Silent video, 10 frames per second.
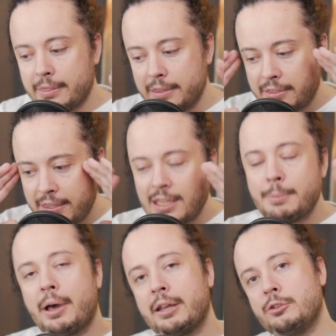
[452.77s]
The
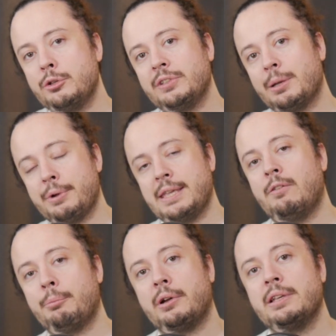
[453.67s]
thinking behind using a
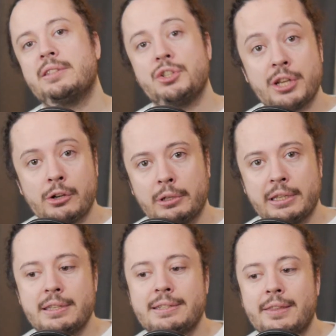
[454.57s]
break-even price generally
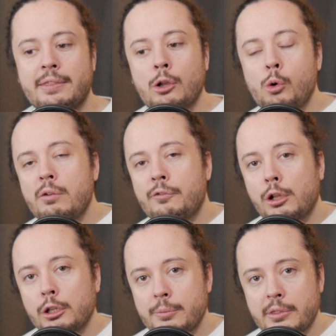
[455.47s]
is that the
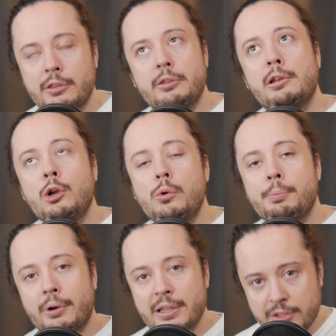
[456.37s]
lower
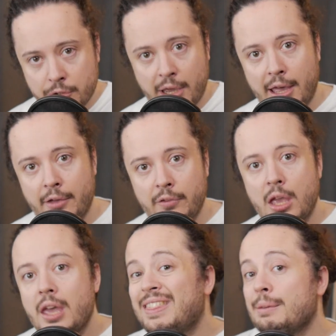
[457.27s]
price you have,
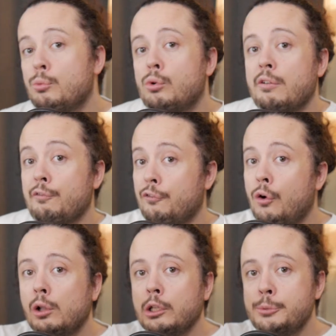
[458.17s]
the more
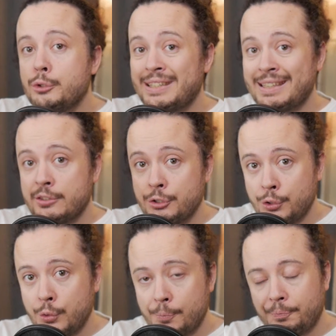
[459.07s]
volume you tend to
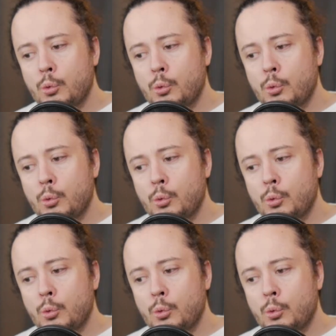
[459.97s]
do.